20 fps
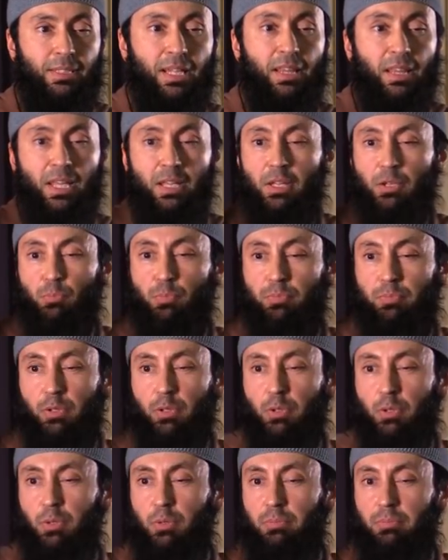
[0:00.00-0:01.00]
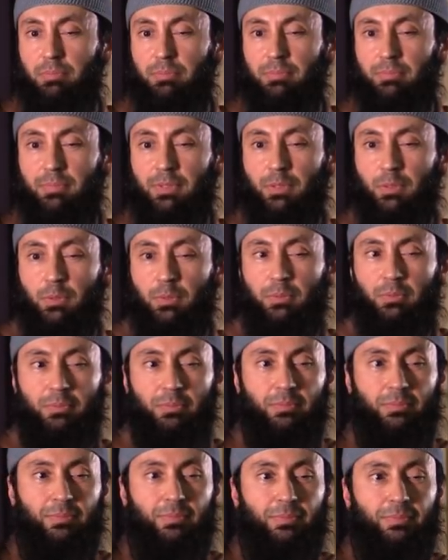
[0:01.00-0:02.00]
Nothing, you know, you know,
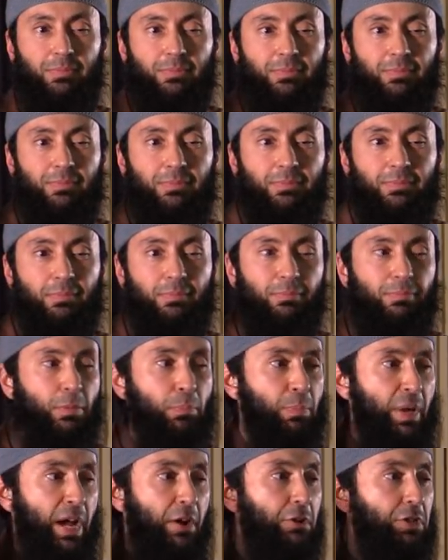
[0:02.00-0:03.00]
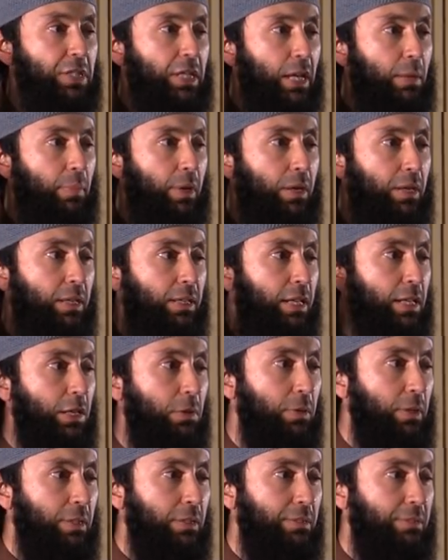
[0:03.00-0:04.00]
embarrassing about it.
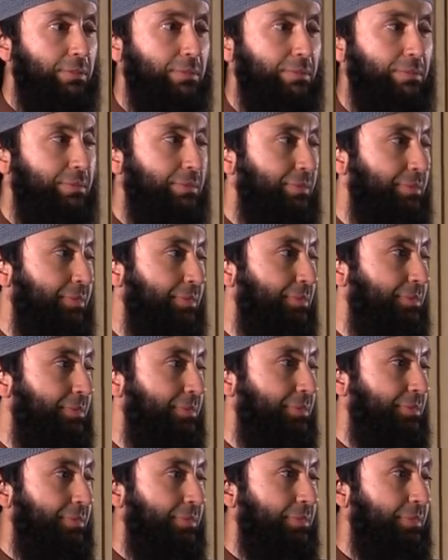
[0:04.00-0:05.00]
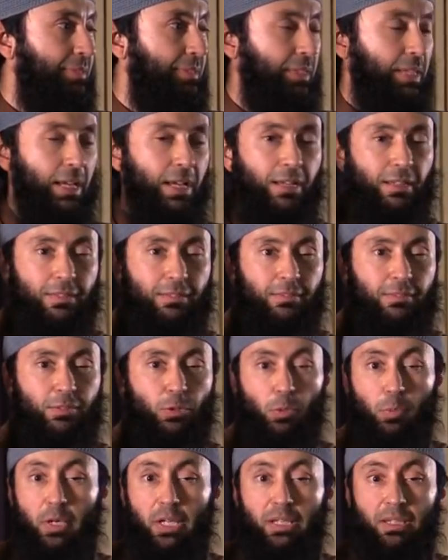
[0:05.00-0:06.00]
Anyone? Yeah?
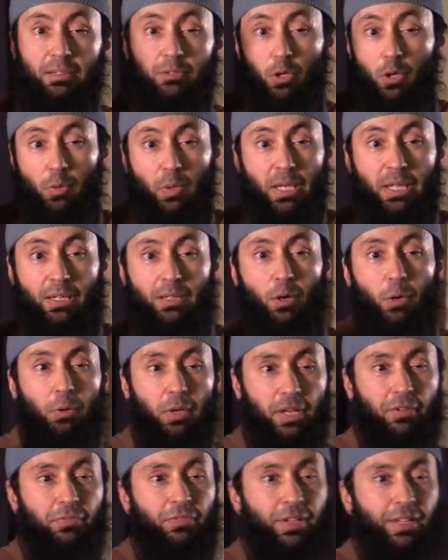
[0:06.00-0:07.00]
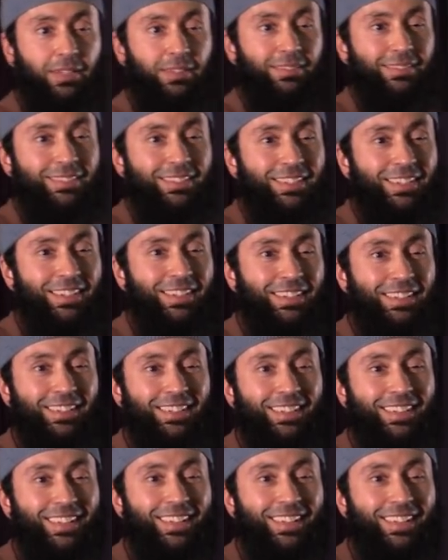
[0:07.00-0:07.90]
No one? No one? Okay, fine. Inshallah.